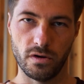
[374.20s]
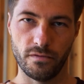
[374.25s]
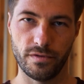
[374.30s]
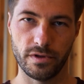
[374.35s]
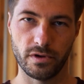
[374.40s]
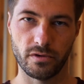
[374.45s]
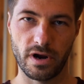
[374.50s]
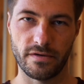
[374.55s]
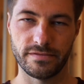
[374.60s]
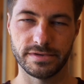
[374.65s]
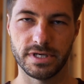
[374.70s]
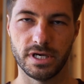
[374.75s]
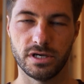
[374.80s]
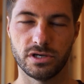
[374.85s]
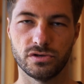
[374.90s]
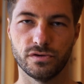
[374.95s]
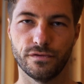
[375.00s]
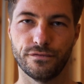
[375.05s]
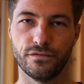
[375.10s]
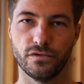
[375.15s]
of the
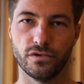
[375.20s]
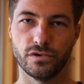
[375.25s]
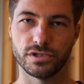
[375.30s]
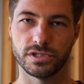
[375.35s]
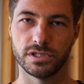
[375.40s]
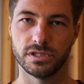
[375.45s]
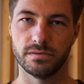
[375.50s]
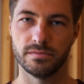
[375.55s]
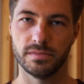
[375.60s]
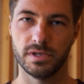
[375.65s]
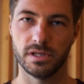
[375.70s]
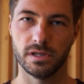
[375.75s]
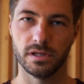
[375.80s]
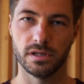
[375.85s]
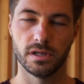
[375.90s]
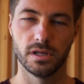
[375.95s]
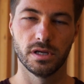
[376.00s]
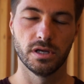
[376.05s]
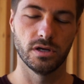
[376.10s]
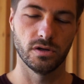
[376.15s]
gravitational force in the
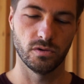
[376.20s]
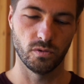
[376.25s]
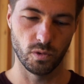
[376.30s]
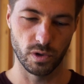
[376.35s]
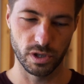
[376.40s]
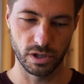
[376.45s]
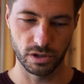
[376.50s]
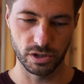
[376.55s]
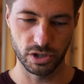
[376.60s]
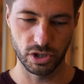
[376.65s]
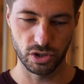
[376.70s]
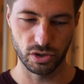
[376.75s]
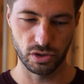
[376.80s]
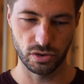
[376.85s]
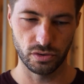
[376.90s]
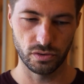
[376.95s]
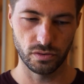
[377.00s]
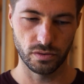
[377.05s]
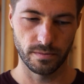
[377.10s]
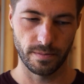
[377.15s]
middle will
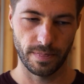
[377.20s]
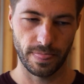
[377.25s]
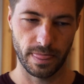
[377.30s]
you